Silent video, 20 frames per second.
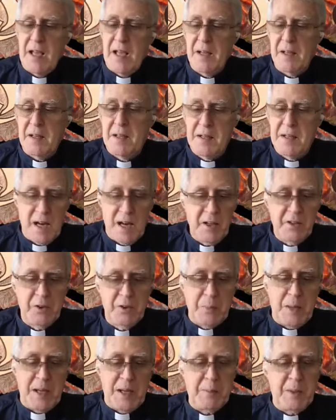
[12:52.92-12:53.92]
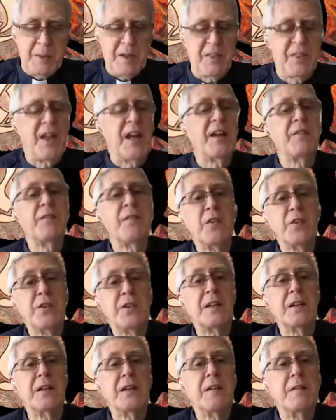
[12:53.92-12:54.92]
It does make me
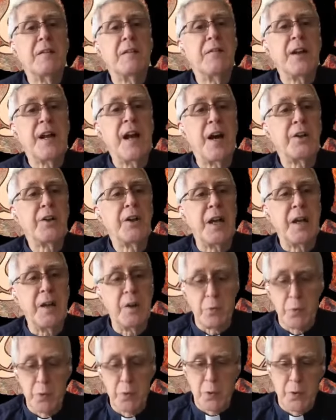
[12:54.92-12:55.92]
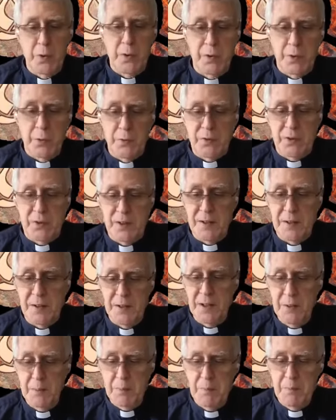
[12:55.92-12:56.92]
thankful to live in Aotearoa, New
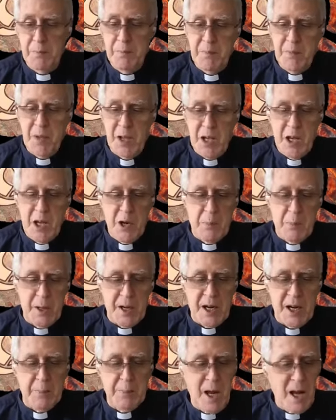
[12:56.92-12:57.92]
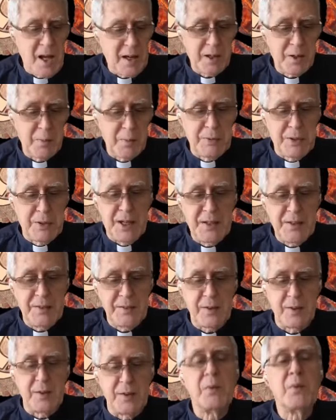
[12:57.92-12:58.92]
Zealand, but I'm not
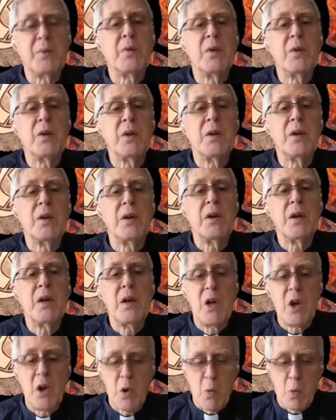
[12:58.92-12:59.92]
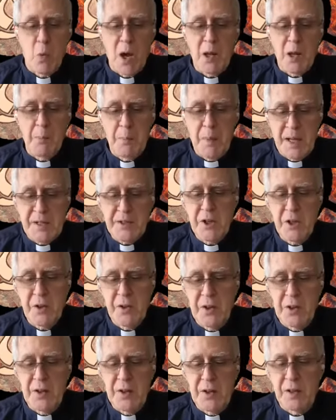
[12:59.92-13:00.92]
complacent. While
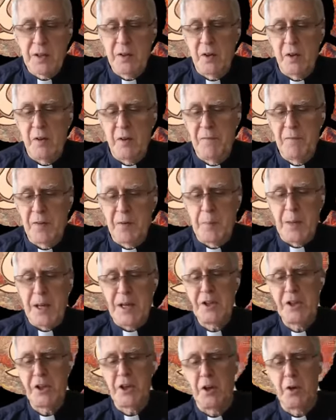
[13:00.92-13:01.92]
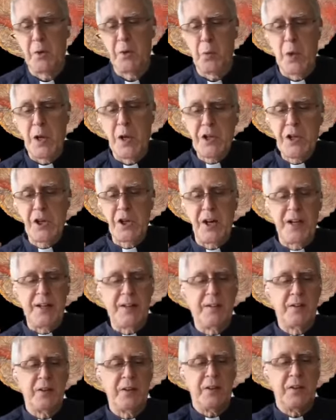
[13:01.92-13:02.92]
much of the disinformation
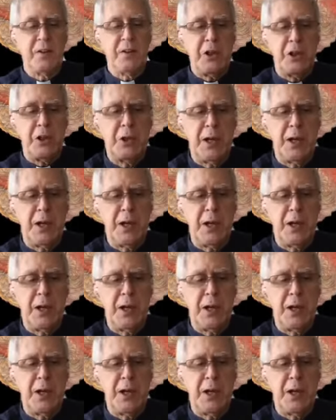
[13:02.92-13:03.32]
originates in